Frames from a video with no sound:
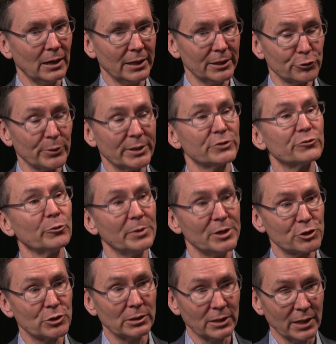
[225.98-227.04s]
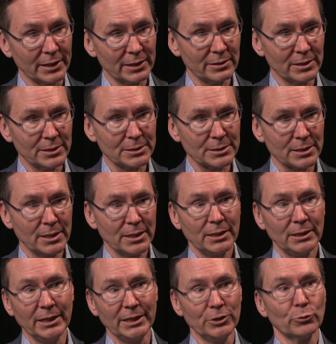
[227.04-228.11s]
transformation like this
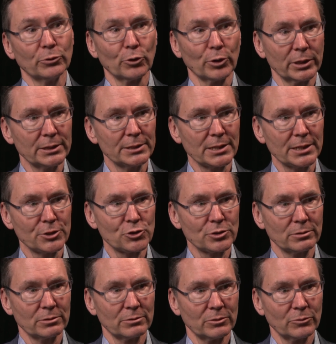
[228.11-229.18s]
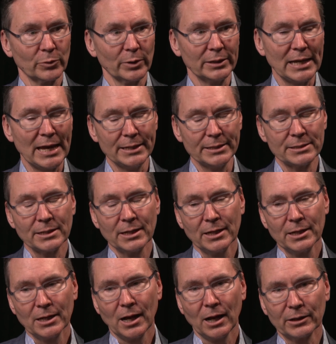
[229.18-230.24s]
into an organization, right? And
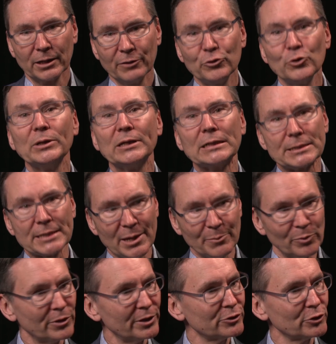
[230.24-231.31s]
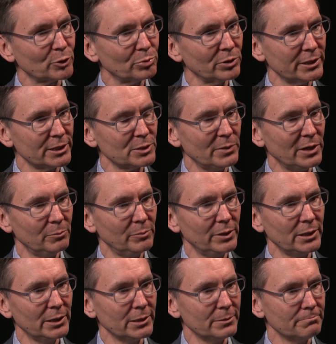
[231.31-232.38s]
I'll give you an example that took place
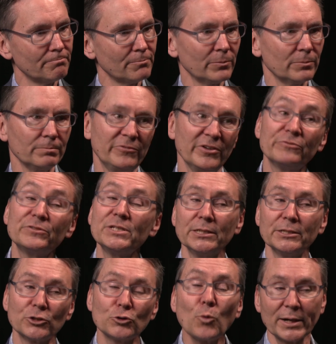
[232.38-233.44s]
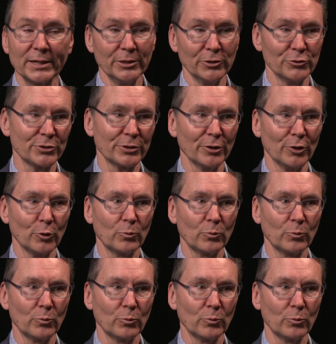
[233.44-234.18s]
maybe 15 to 20 years ago,